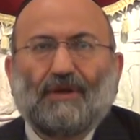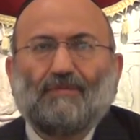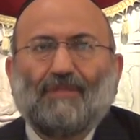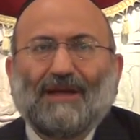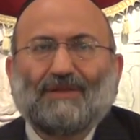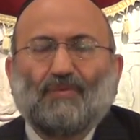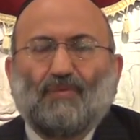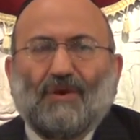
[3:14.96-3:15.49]

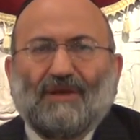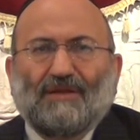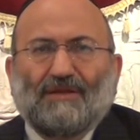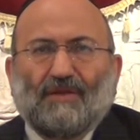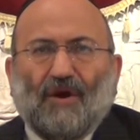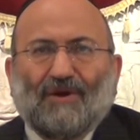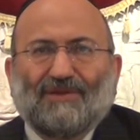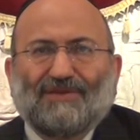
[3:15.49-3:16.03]
But when
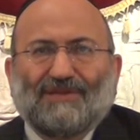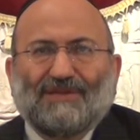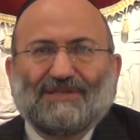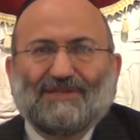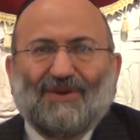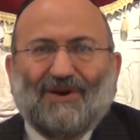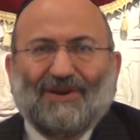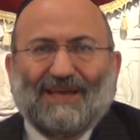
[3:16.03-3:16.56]

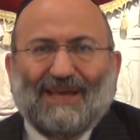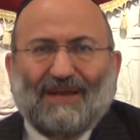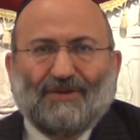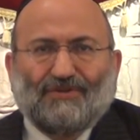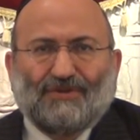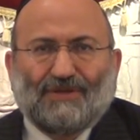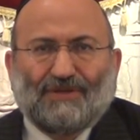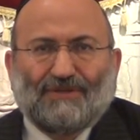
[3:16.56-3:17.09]
things are
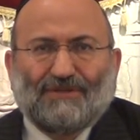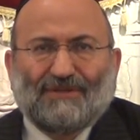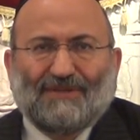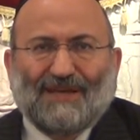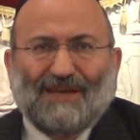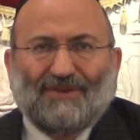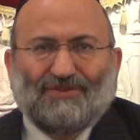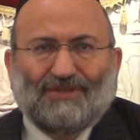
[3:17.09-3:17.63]

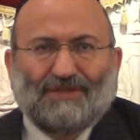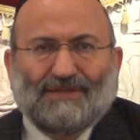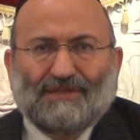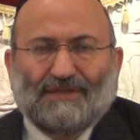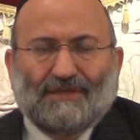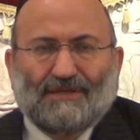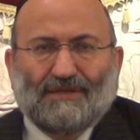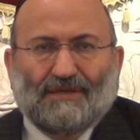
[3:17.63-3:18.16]

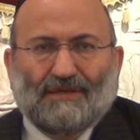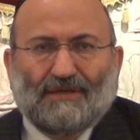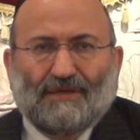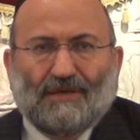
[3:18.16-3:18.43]
urgency,